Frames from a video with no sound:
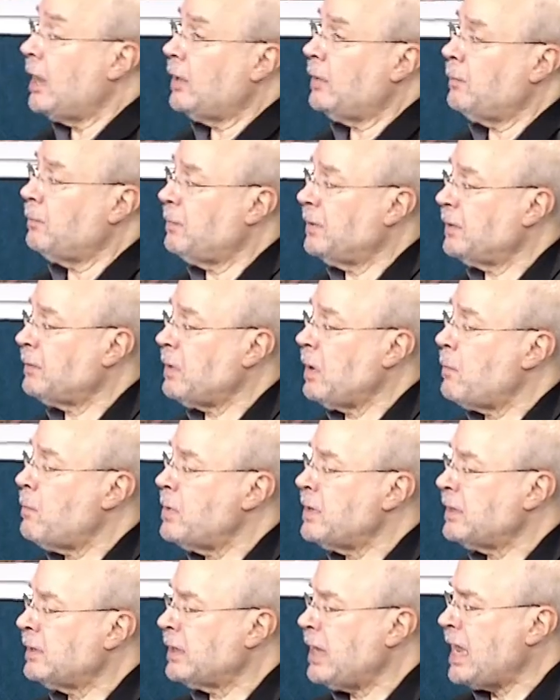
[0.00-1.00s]
But
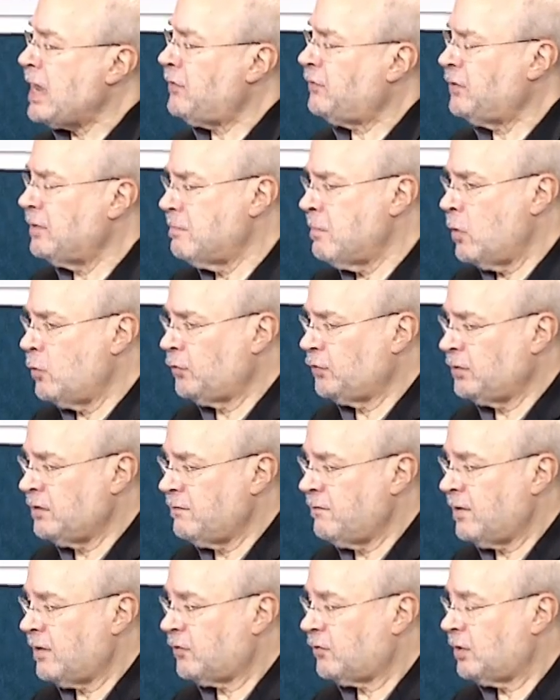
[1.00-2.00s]
as in most
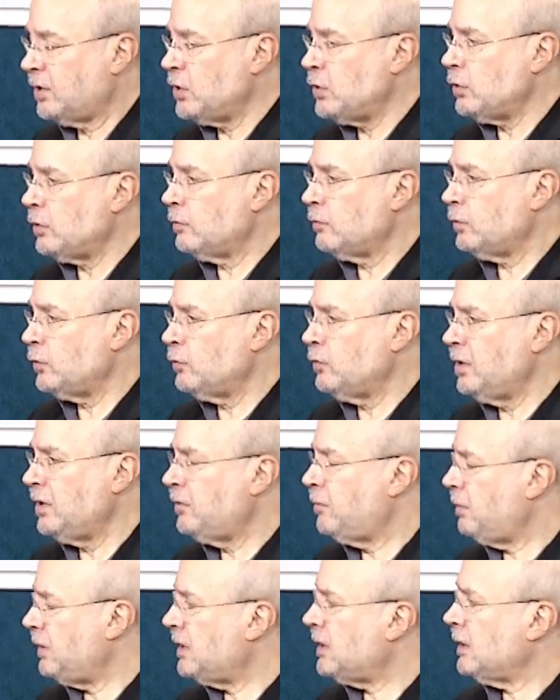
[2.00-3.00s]
investing, you need to
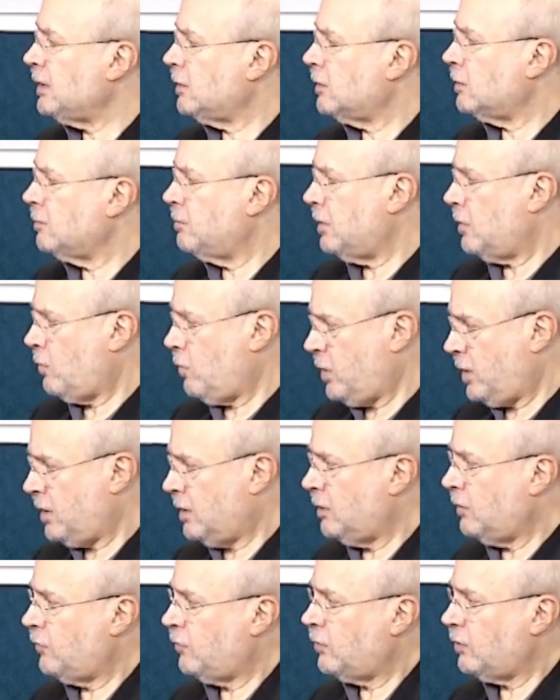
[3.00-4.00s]
be clear about what it
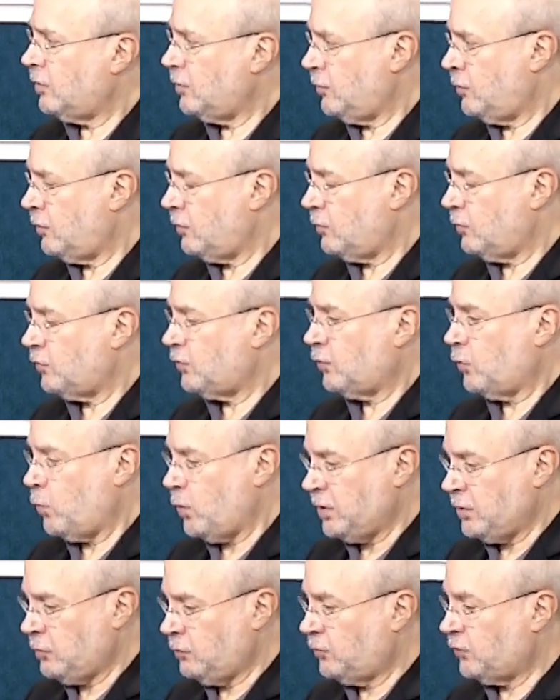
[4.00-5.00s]
is that you do. So we
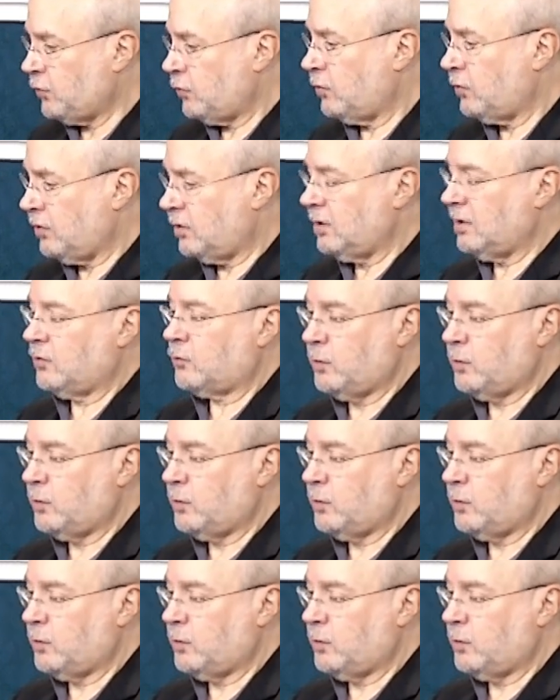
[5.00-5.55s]
do certain things.